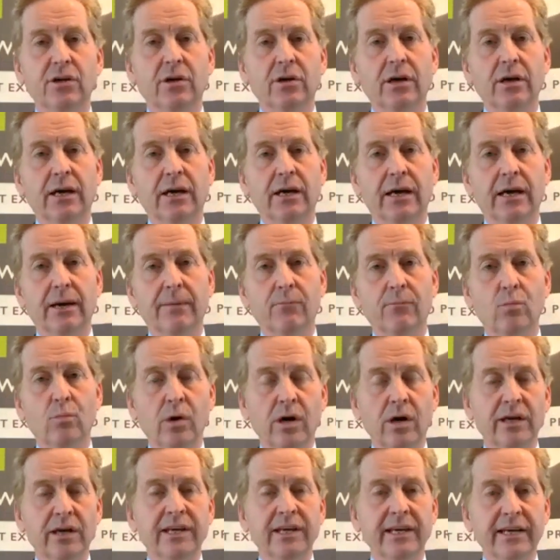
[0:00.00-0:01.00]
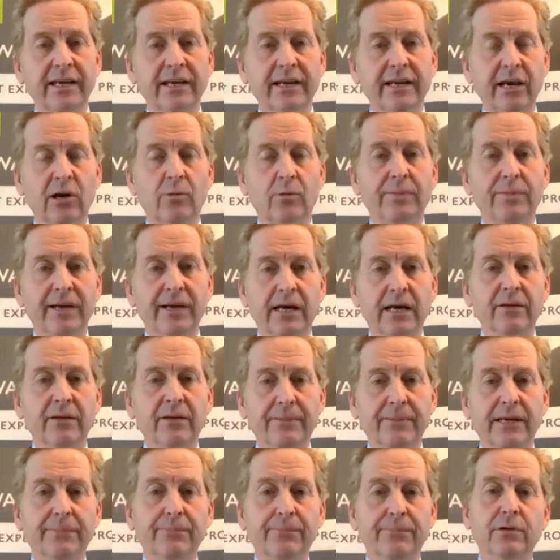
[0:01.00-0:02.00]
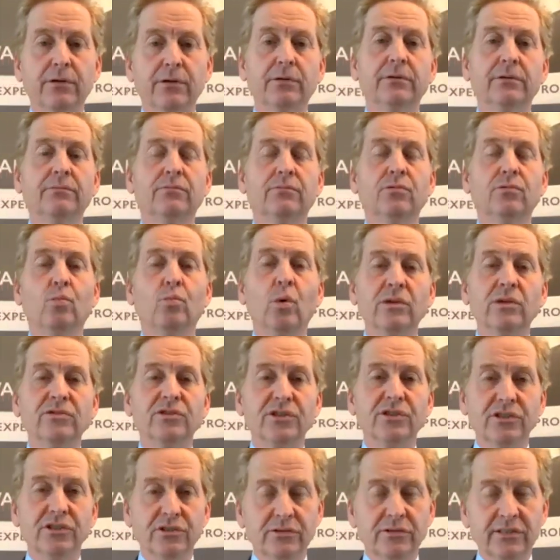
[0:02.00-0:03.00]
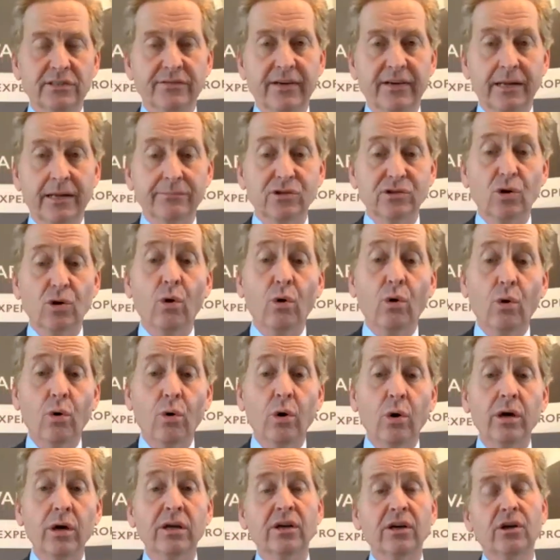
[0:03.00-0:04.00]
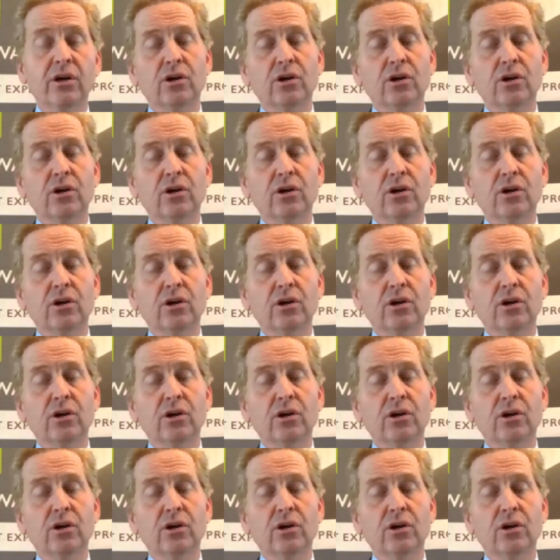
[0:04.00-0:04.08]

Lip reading: working and helping other people who want to do developments or